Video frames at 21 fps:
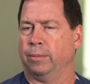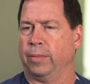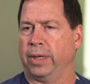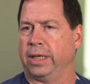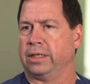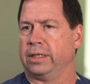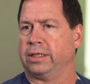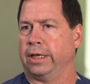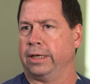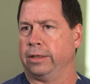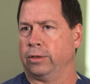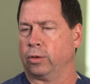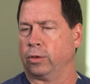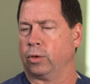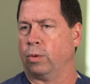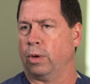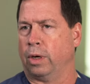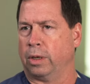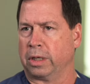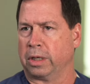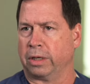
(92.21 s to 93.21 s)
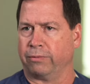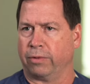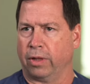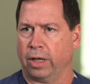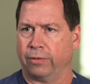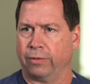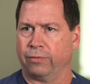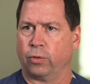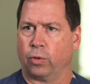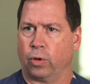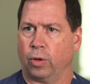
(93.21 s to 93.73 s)
to maintain their quality of
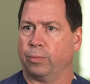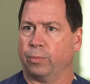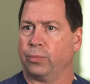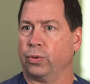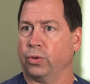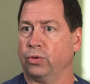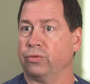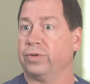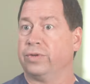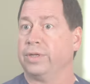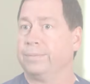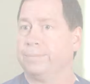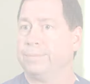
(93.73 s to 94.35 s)
life or improve it.